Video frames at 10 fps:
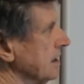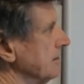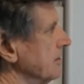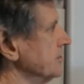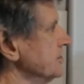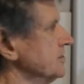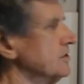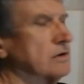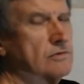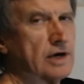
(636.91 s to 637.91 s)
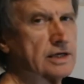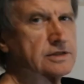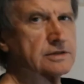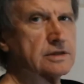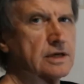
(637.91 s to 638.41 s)
I'll just do it
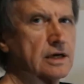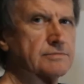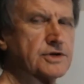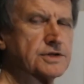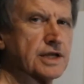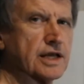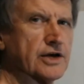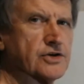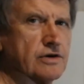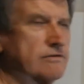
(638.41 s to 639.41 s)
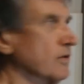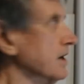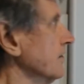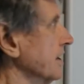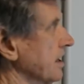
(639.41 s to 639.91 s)
once, just in case you're ever
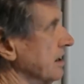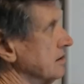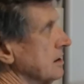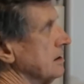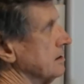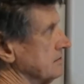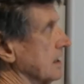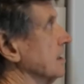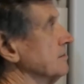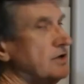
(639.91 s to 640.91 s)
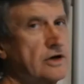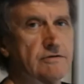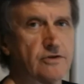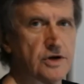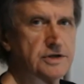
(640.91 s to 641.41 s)
wondering how to
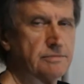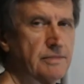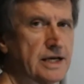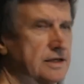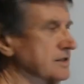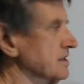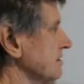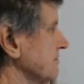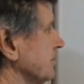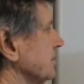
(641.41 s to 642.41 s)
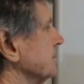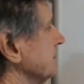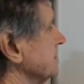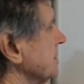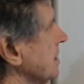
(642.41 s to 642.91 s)
convert it to meters, for instance.